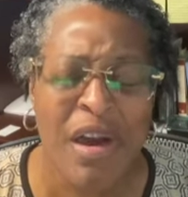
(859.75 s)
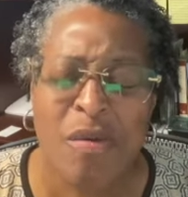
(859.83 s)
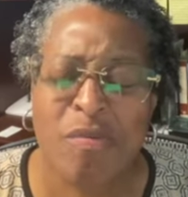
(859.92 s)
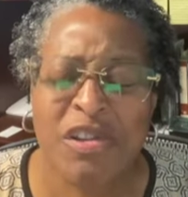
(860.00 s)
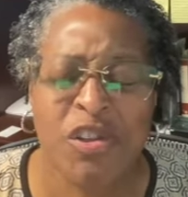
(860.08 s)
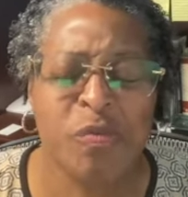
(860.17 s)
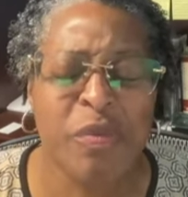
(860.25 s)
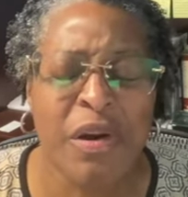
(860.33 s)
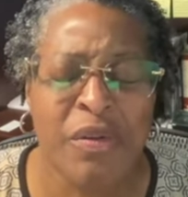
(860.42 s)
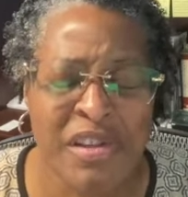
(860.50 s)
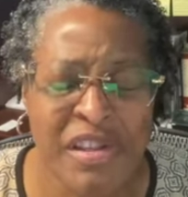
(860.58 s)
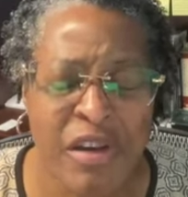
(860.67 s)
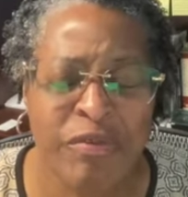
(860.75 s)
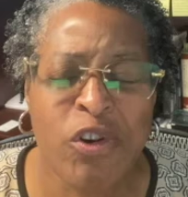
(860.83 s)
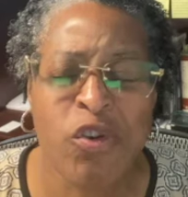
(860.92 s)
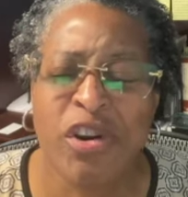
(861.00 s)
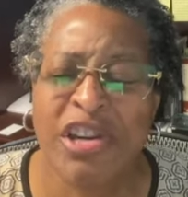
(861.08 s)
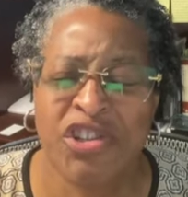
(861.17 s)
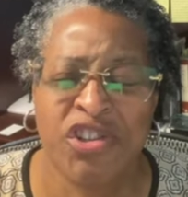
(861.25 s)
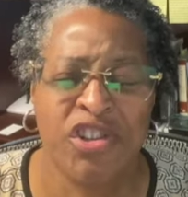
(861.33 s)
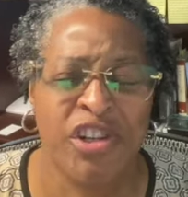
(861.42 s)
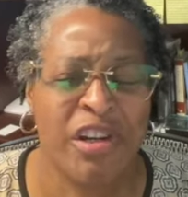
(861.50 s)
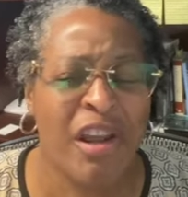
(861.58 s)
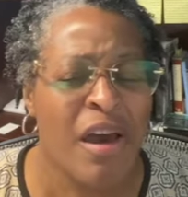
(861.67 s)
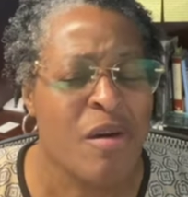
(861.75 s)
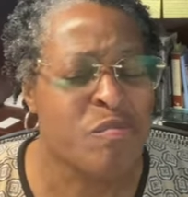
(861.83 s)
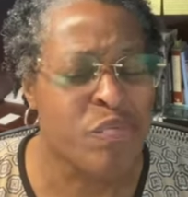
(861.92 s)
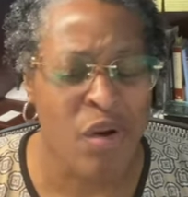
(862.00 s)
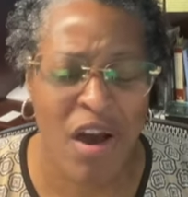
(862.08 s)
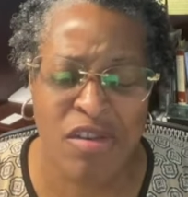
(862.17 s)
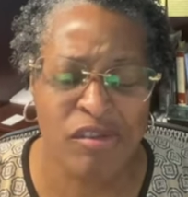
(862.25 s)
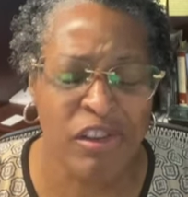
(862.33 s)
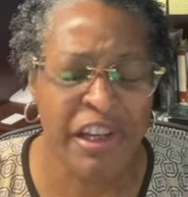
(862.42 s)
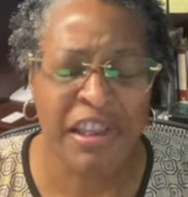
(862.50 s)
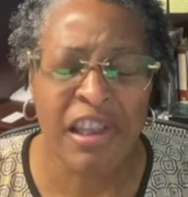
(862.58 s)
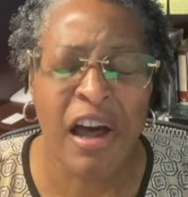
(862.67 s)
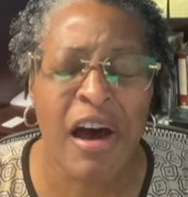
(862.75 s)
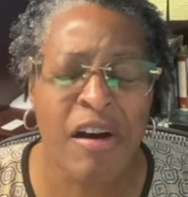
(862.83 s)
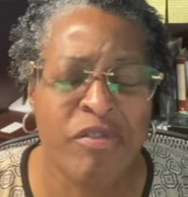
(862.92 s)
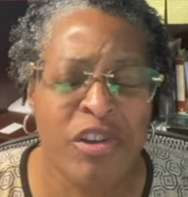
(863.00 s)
but spirits of Christian brotherly love,